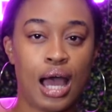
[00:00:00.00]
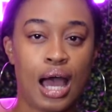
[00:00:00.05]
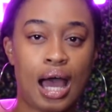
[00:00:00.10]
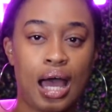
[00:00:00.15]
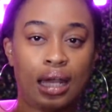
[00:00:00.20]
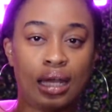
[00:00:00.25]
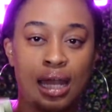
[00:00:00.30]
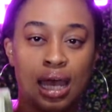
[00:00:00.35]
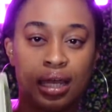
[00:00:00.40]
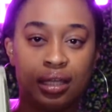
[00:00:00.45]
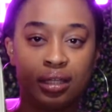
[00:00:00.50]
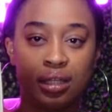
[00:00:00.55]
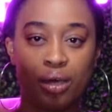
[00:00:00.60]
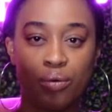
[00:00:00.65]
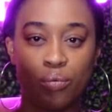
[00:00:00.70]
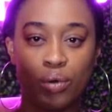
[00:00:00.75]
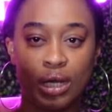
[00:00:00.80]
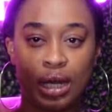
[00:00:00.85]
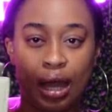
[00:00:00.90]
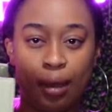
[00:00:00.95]
I like
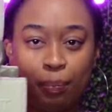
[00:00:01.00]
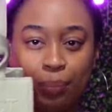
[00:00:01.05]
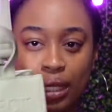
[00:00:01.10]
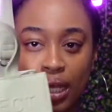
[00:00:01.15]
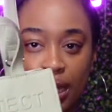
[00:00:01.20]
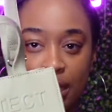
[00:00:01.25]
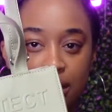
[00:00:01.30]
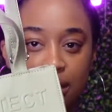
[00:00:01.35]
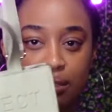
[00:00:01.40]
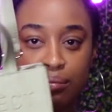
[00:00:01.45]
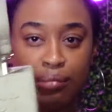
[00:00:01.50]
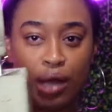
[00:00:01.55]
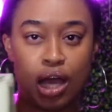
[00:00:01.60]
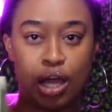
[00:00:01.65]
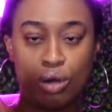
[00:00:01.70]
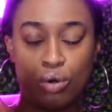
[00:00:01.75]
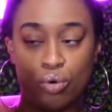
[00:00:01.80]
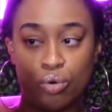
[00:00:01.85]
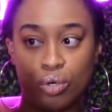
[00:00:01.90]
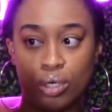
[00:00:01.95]
that when I placed
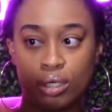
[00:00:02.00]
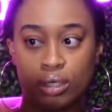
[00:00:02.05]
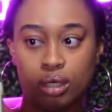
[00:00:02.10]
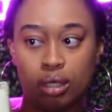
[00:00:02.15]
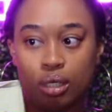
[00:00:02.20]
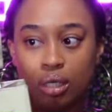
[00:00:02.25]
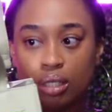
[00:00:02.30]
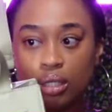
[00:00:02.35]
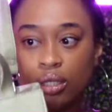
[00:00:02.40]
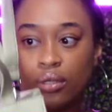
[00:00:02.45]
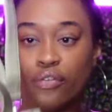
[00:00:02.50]
my order,